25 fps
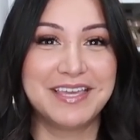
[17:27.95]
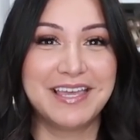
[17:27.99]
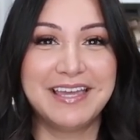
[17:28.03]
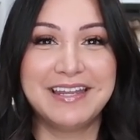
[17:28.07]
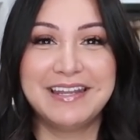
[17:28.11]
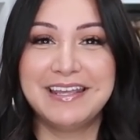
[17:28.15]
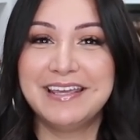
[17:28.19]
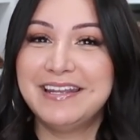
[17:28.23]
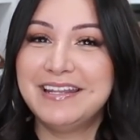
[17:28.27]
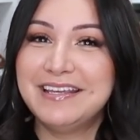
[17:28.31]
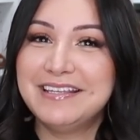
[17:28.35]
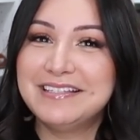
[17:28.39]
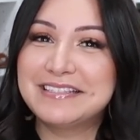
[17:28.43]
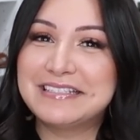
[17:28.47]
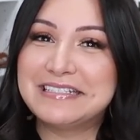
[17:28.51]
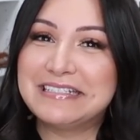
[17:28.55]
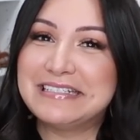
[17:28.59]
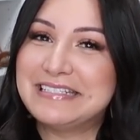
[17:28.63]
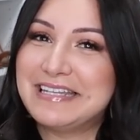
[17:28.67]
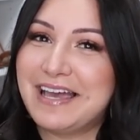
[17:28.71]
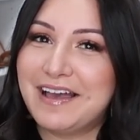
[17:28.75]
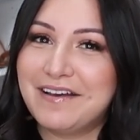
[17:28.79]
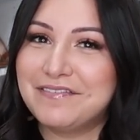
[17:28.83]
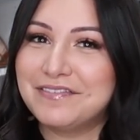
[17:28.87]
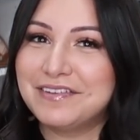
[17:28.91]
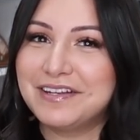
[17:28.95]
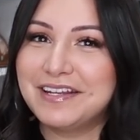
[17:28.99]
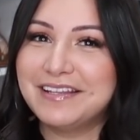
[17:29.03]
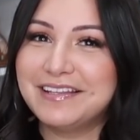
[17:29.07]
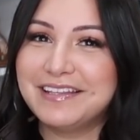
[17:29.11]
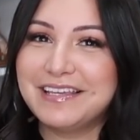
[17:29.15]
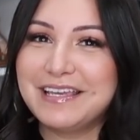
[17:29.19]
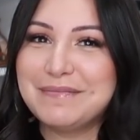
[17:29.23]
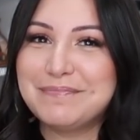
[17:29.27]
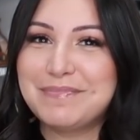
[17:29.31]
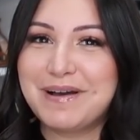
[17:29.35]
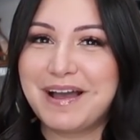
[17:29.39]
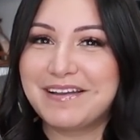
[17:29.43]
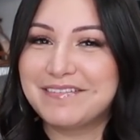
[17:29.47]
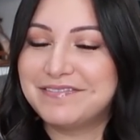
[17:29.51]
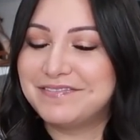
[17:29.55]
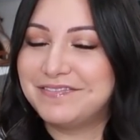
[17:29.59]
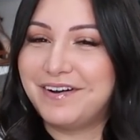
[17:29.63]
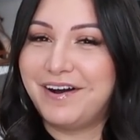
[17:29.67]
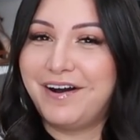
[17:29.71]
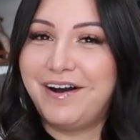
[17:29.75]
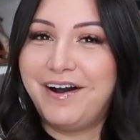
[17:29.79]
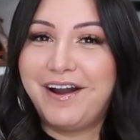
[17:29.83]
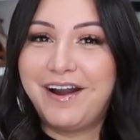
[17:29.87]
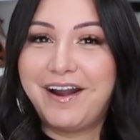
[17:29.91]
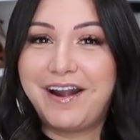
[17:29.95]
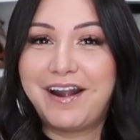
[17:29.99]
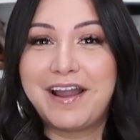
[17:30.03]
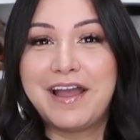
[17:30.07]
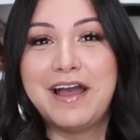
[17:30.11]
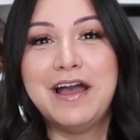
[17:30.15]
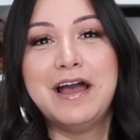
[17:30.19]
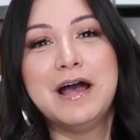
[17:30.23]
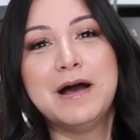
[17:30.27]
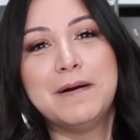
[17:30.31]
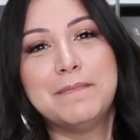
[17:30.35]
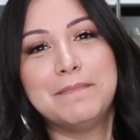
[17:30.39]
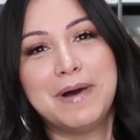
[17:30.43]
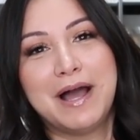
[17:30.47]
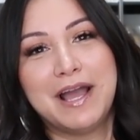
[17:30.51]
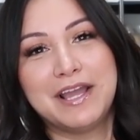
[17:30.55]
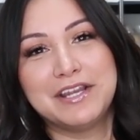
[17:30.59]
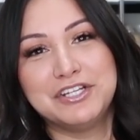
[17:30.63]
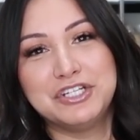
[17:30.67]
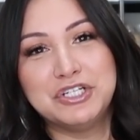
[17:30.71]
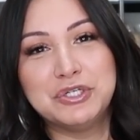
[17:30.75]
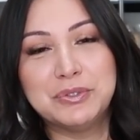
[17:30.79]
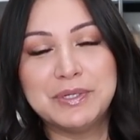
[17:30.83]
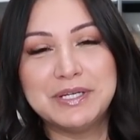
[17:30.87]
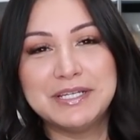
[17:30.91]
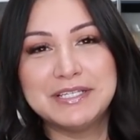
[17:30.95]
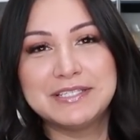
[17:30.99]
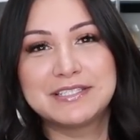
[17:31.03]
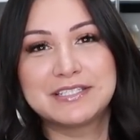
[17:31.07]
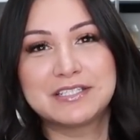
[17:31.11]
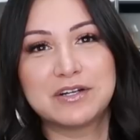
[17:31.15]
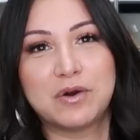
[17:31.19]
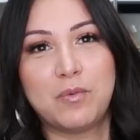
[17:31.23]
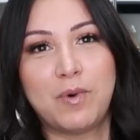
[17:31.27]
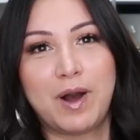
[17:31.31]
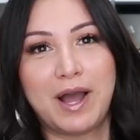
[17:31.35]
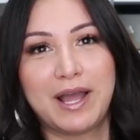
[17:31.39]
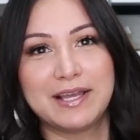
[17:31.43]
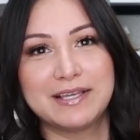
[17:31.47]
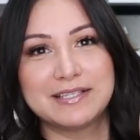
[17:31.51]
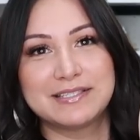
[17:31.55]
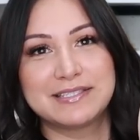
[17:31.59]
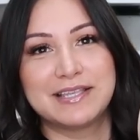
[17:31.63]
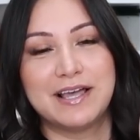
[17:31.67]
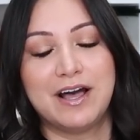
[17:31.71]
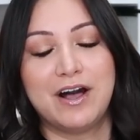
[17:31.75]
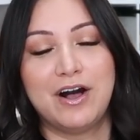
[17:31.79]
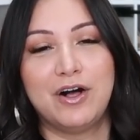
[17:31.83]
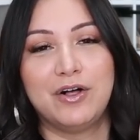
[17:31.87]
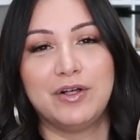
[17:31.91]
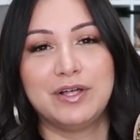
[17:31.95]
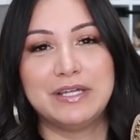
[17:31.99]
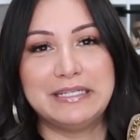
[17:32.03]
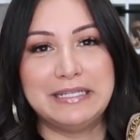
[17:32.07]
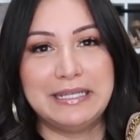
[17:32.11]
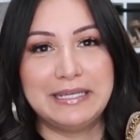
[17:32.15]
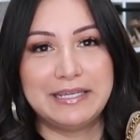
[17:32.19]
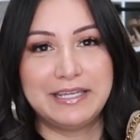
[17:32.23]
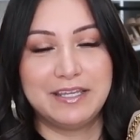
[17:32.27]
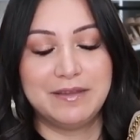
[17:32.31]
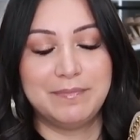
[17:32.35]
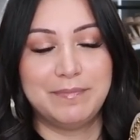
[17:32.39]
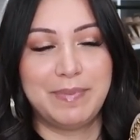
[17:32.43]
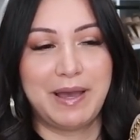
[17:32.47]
and it is definitely by far my newest YSL Nikki